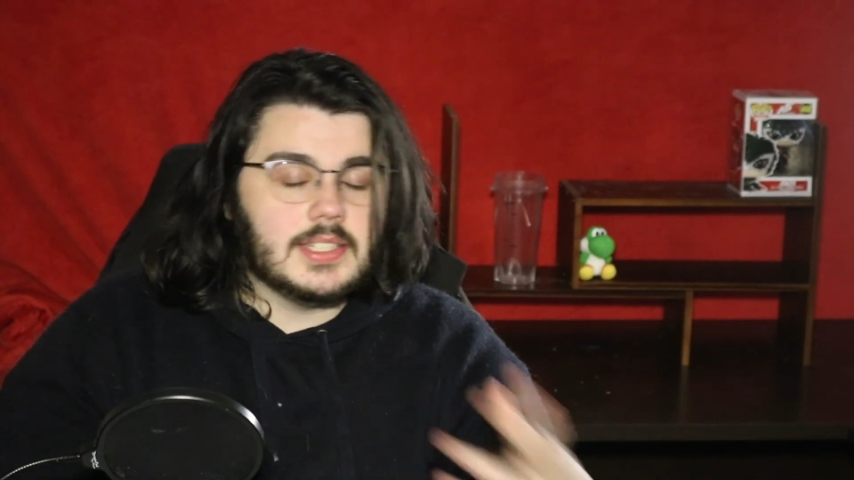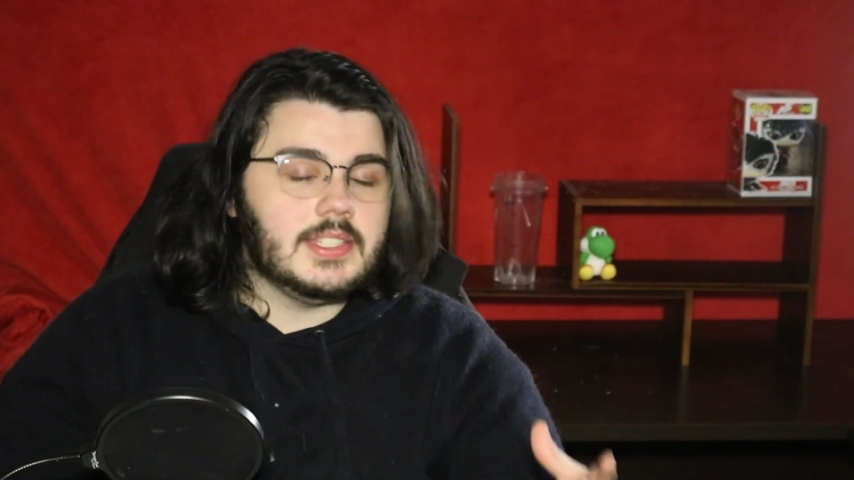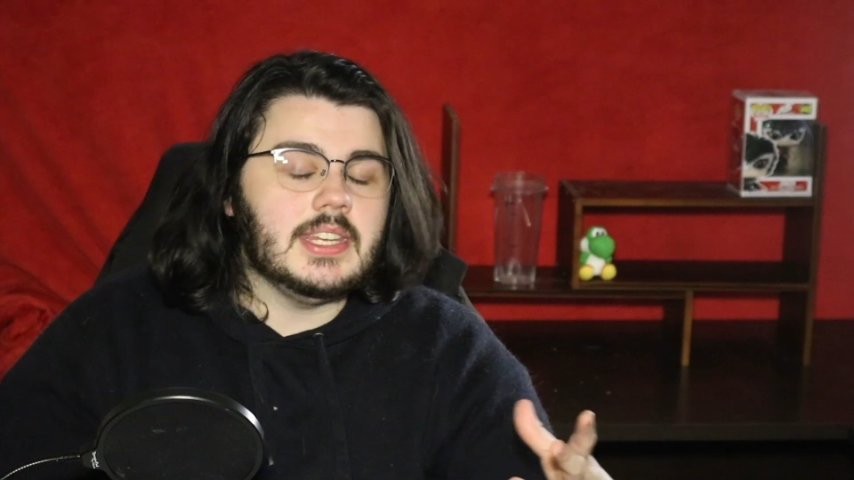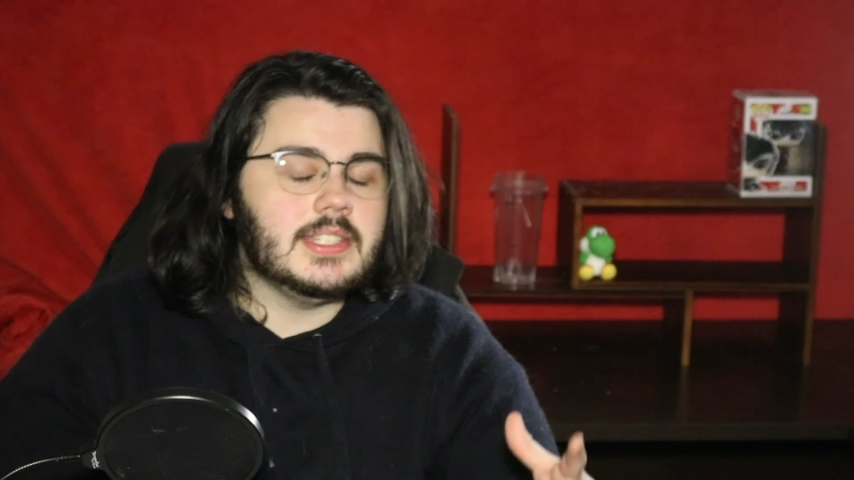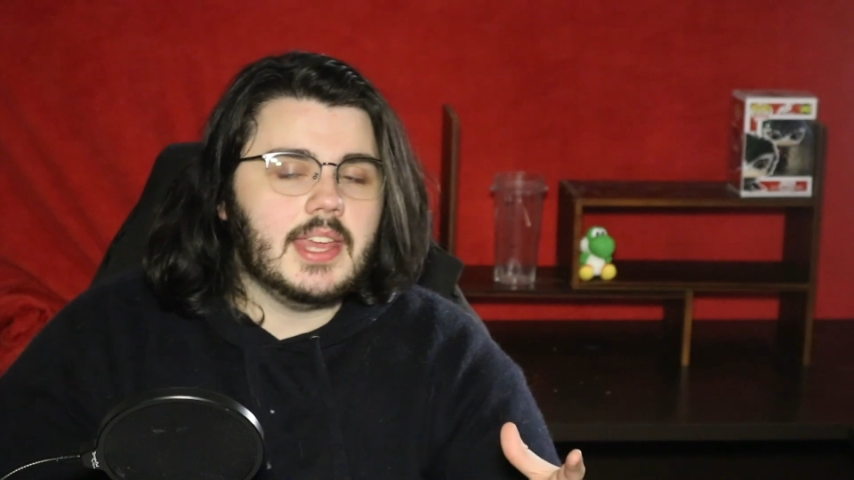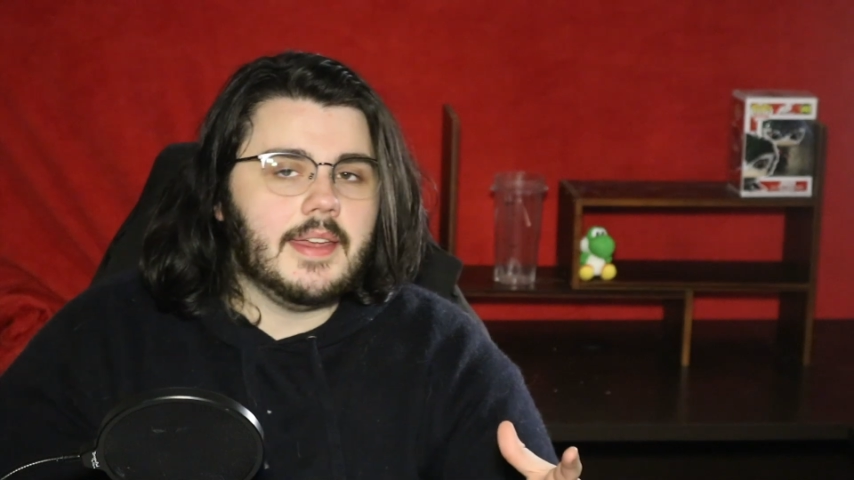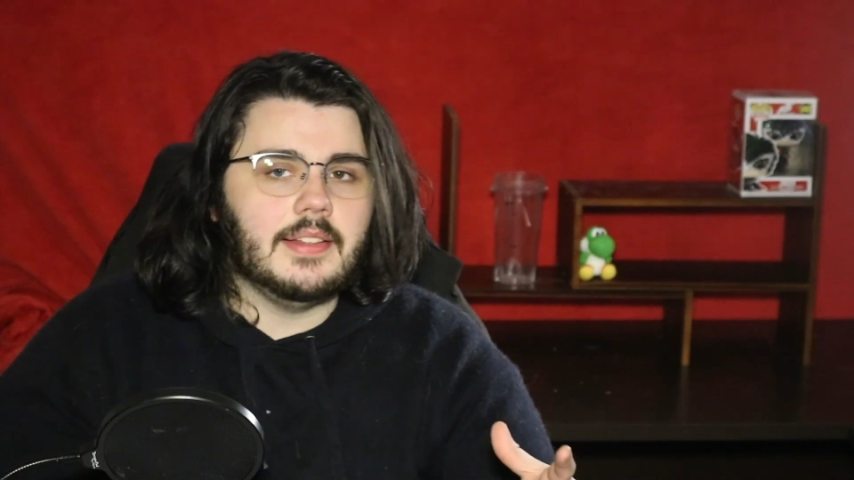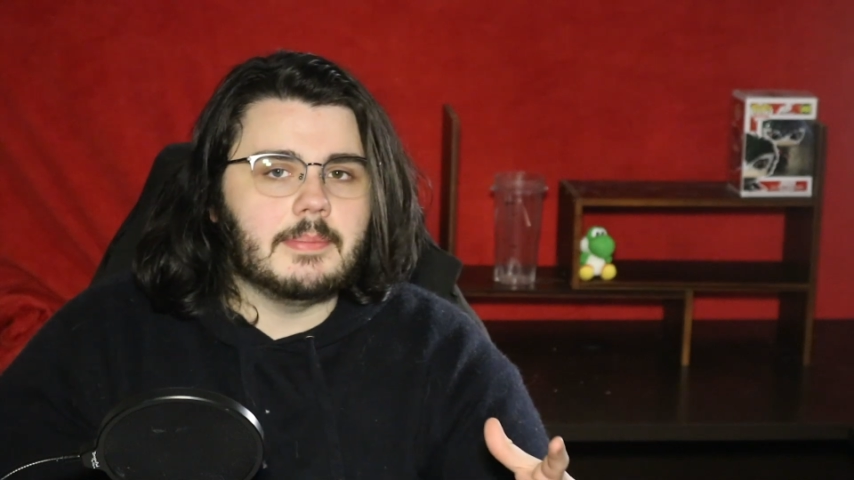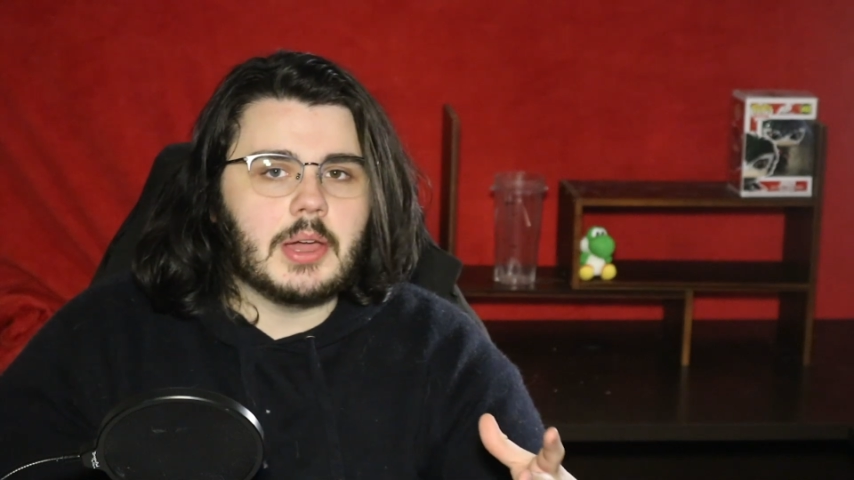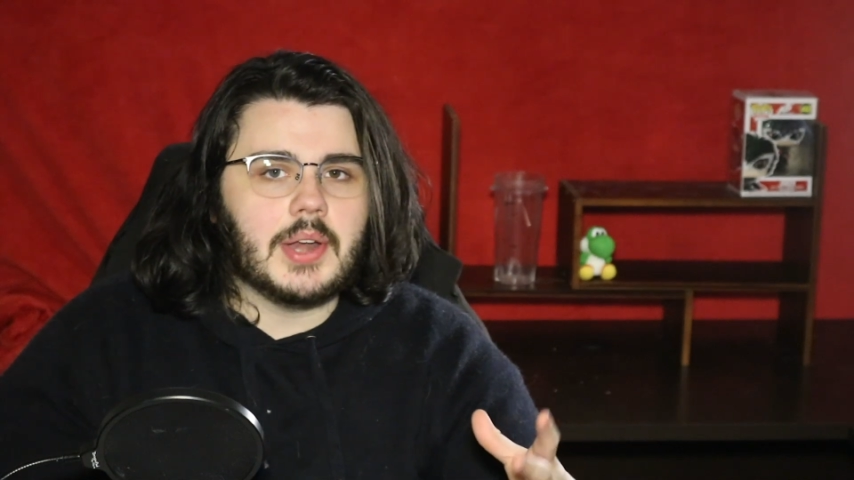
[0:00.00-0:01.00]

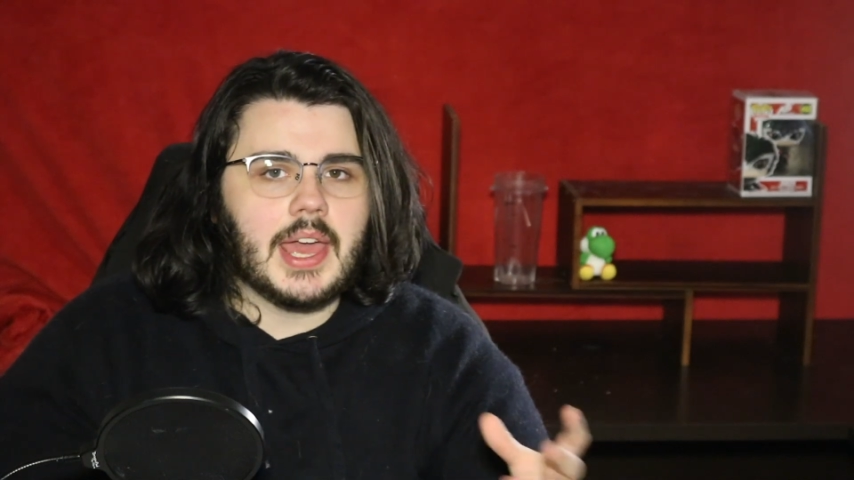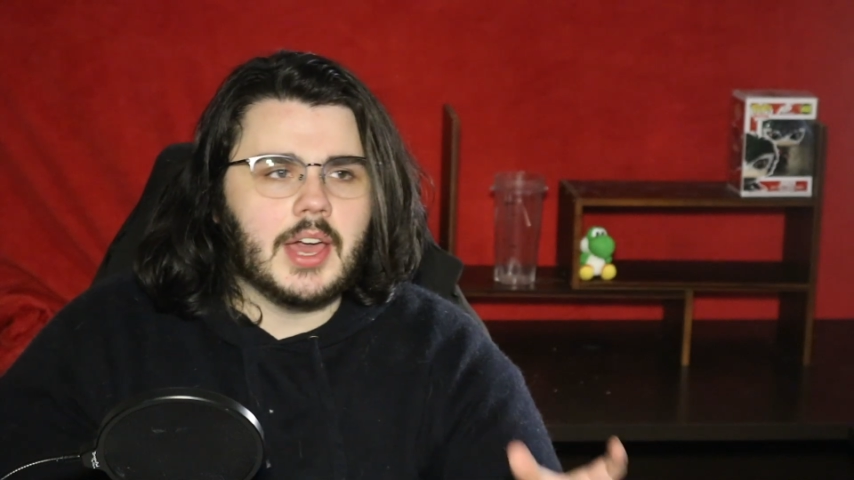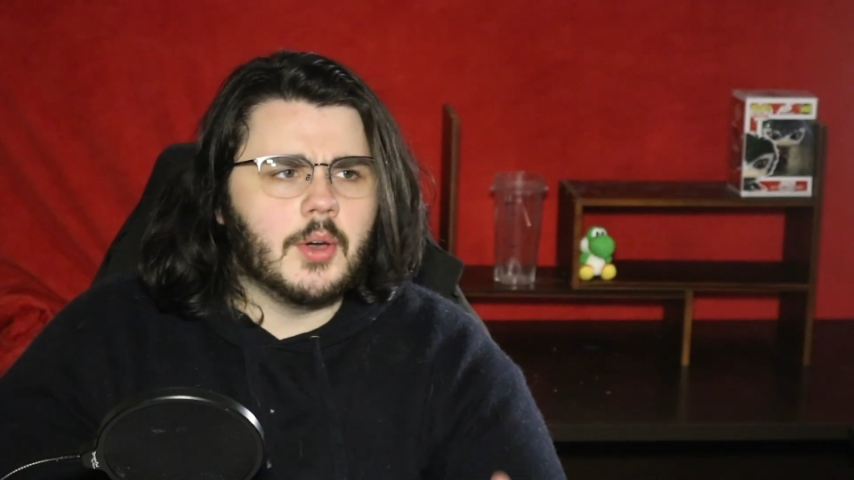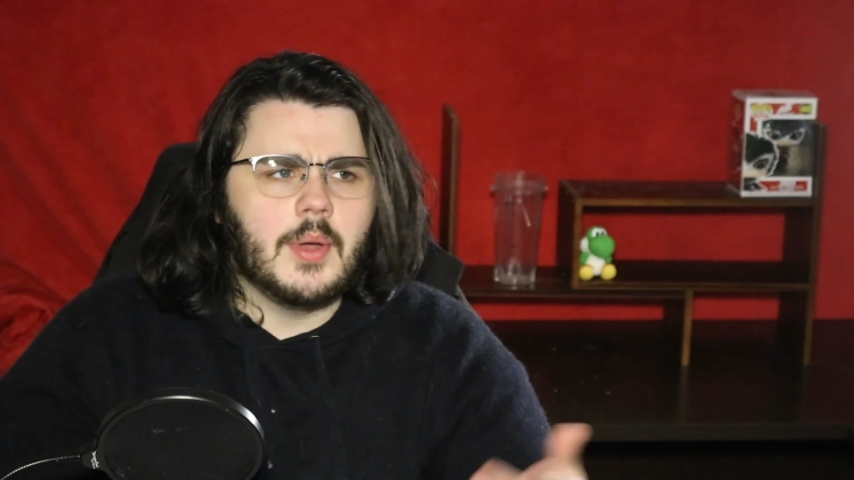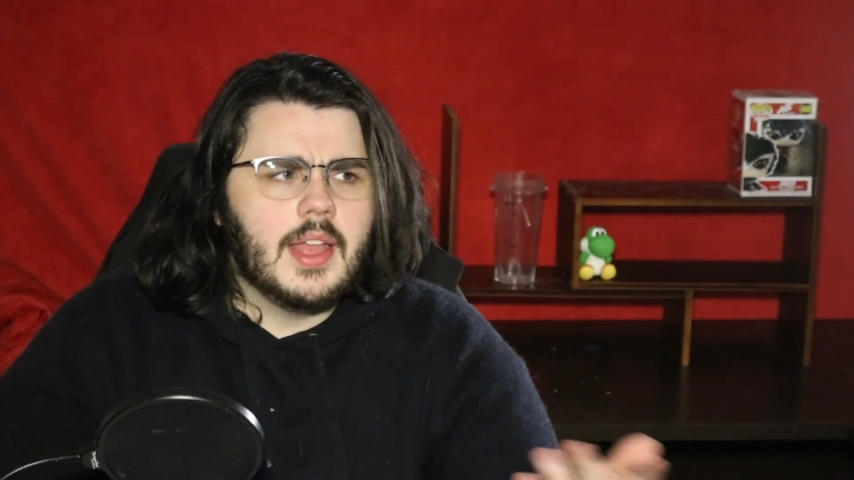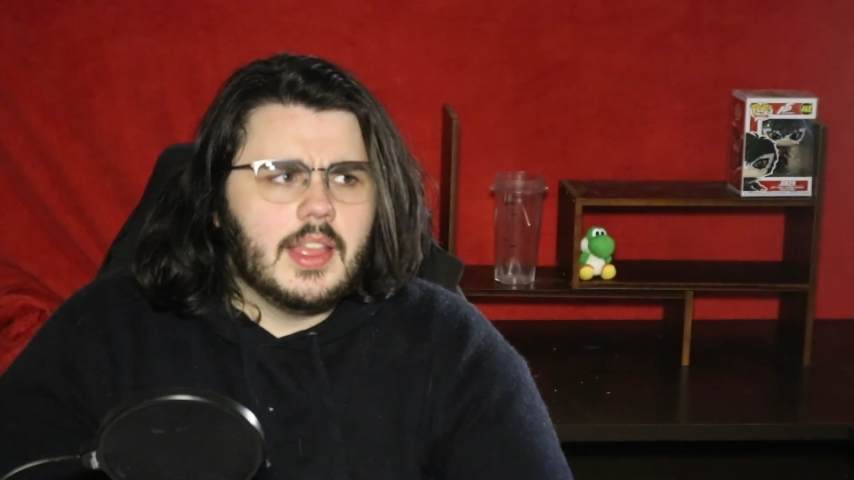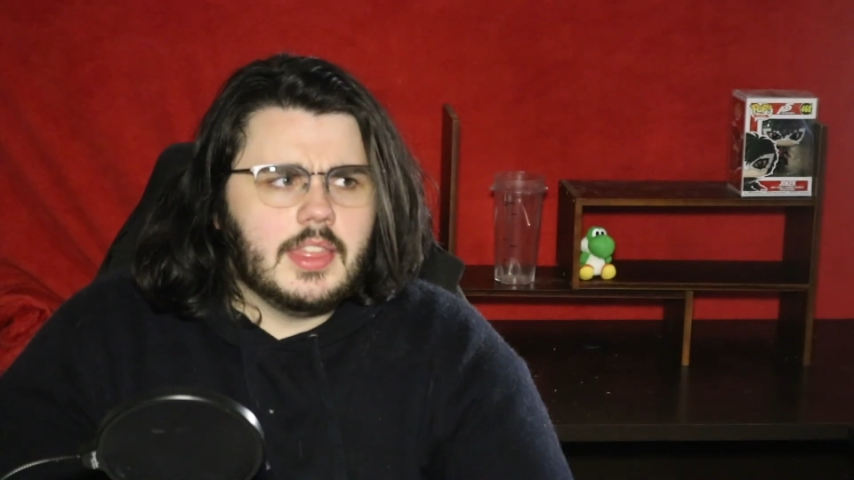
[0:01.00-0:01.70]
detail about how